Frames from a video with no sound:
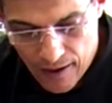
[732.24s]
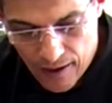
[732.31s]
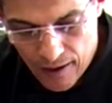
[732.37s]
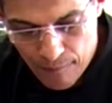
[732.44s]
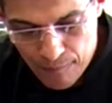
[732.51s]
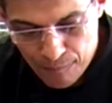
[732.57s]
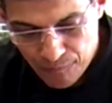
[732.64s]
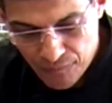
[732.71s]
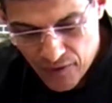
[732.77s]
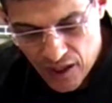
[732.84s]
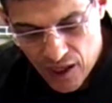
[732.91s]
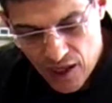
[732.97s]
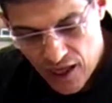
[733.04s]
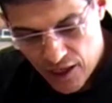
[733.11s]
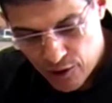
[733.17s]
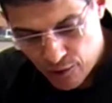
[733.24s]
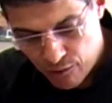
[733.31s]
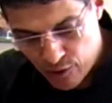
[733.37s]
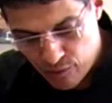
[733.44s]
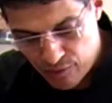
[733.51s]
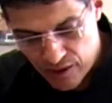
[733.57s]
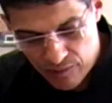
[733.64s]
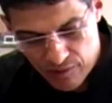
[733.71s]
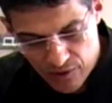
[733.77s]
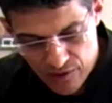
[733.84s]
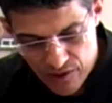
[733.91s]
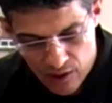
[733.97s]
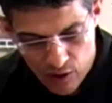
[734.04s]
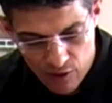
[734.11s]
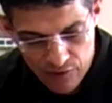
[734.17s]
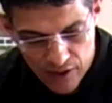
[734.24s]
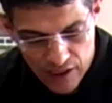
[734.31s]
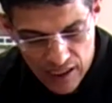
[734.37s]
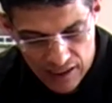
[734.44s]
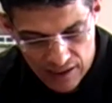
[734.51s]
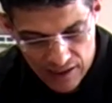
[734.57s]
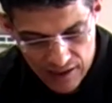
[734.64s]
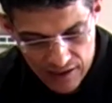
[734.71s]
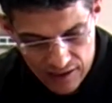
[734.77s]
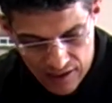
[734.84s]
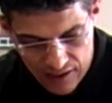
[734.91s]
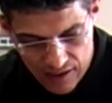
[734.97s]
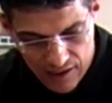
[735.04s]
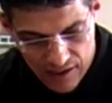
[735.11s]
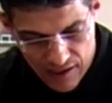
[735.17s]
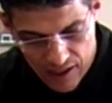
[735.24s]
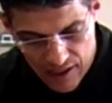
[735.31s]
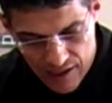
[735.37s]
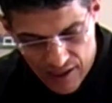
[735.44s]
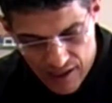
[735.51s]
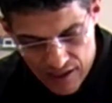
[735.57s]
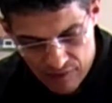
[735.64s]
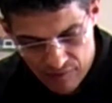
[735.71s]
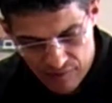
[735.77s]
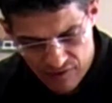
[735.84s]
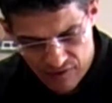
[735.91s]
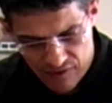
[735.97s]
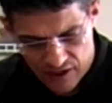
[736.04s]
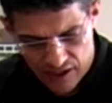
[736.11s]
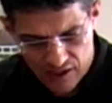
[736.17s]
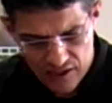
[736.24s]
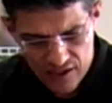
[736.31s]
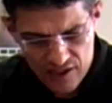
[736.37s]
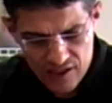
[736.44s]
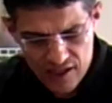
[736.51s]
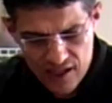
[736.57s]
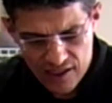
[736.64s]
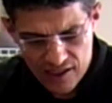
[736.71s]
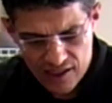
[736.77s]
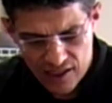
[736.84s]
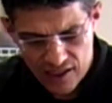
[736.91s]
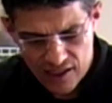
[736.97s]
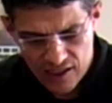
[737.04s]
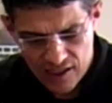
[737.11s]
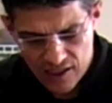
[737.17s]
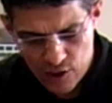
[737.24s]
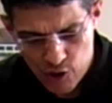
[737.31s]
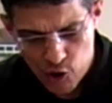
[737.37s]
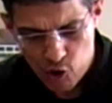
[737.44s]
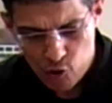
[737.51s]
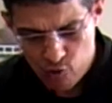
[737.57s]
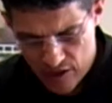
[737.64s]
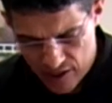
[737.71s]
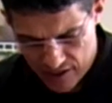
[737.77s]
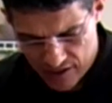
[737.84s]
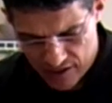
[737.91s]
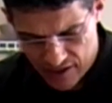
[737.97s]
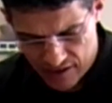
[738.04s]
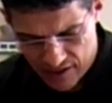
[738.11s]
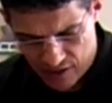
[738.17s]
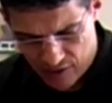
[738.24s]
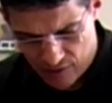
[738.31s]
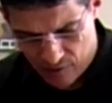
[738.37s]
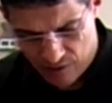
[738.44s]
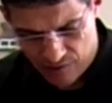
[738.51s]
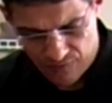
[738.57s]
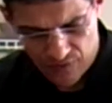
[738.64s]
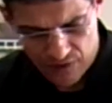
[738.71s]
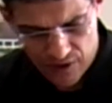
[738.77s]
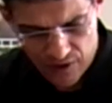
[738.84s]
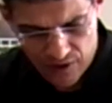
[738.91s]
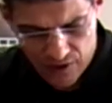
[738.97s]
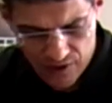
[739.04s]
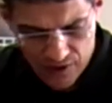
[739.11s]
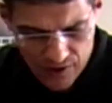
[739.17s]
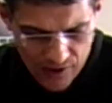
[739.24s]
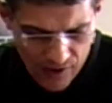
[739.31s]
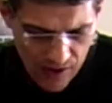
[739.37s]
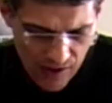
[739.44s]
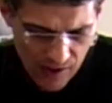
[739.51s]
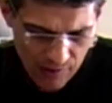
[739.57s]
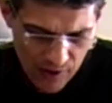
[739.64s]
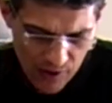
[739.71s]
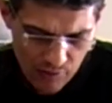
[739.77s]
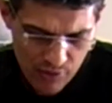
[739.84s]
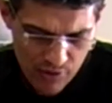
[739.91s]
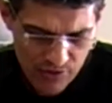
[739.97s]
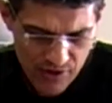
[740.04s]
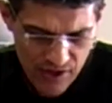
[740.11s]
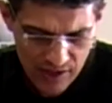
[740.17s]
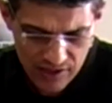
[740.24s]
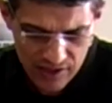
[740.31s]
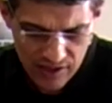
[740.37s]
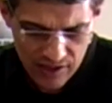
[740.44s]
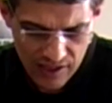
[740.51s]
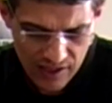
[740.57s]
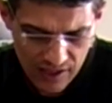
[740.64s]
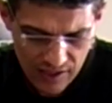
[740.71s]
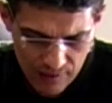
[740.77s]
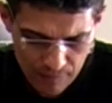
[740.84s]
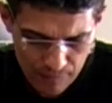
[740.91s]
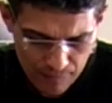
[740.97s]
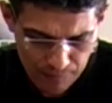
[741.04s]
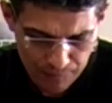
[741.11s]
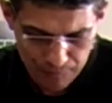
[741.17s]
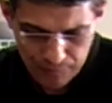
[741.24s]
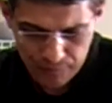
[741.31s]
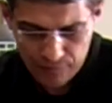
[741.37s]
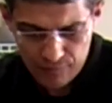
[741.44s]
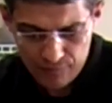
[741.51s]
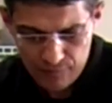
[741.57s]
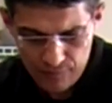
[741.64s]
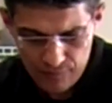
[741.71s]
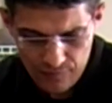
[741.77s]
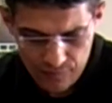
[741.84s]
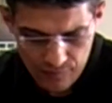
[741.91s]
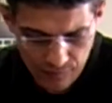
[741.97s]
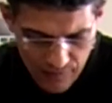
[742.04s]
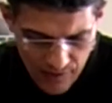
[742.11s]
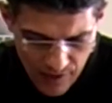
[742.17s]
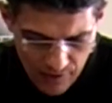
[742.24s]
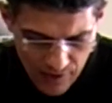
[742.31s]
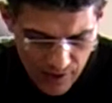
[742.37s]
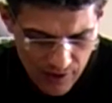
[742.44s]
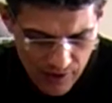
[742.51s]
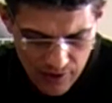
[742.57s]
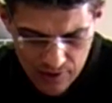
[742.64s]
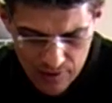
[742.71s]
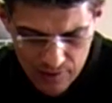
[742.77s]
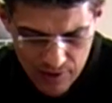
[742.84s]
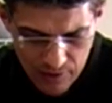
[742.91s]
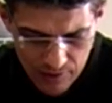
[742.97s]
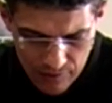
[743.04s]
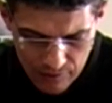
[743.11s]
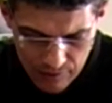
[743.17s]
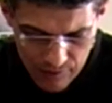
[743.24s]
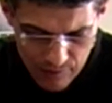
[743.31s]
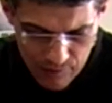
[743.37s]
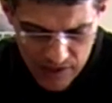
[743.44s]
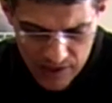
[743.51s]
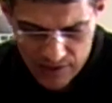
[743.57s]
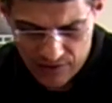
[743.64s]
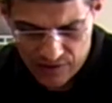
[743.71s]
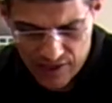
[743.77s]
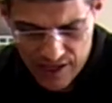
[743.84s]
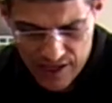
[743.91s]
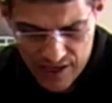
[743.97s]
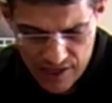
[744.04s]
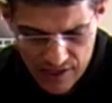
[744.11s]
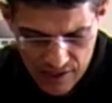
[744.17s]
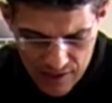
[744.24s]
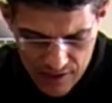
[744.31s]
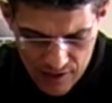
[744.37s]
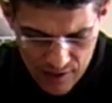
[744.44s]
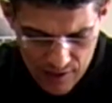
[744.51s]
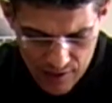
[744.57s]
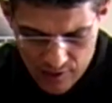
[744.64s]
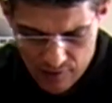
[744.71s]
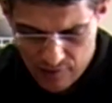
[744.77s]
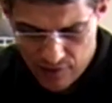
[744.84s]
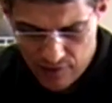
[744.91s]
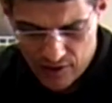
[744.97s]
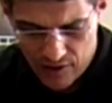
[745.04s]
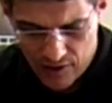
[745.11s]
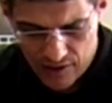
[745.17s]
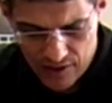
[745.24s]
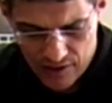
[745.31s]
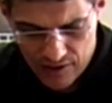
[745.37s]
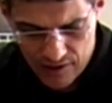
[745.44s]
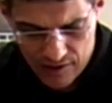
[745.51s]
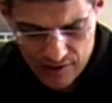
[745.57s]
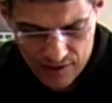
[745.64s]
Um, I like ruby because I love the color and I think it's slightly sweeter than the other one. And I'm going to put that in here. There we go. put in there. Voila.